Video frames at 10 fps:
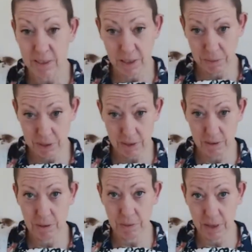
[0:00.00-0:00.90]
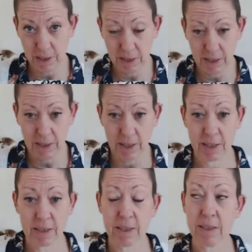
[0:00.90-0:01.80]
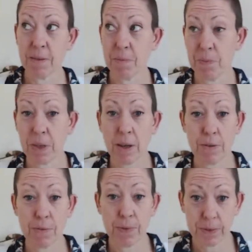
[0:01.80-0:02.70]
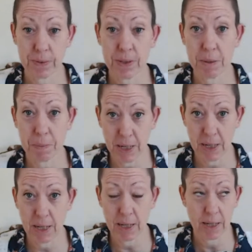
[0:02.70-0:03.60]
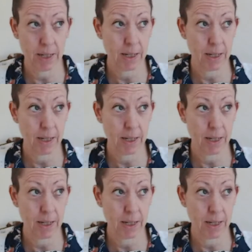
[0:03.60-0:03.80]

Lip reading: No issues with it. Get this. 50p